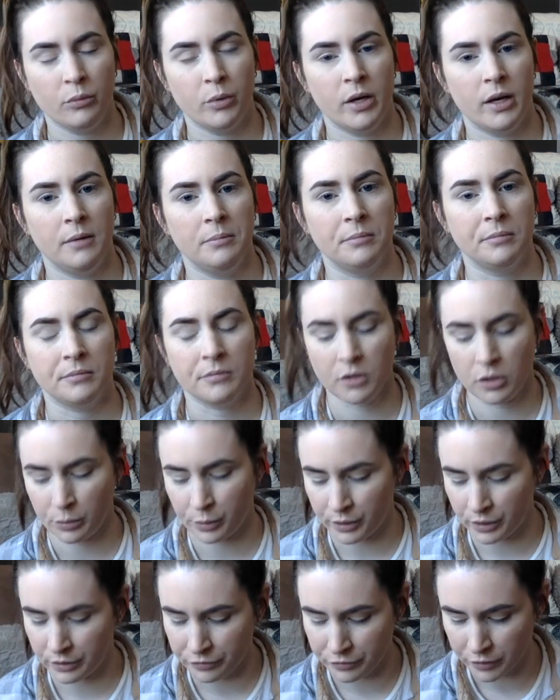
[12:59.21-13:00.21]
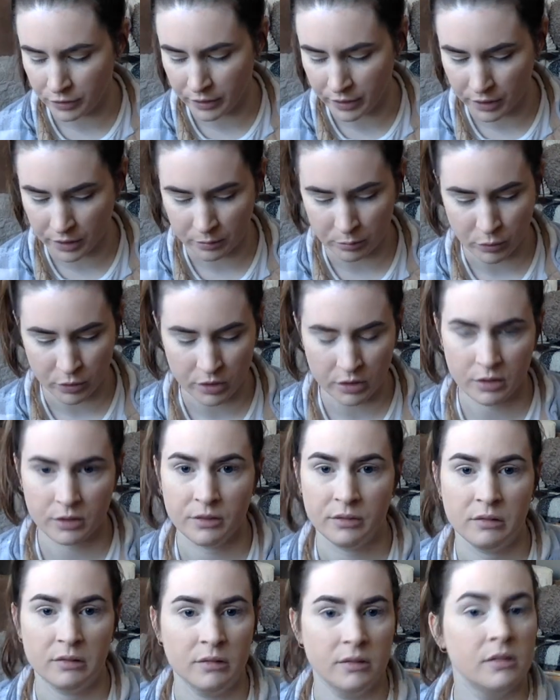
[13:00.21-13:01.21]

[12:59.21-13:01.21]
When I'm going for like a more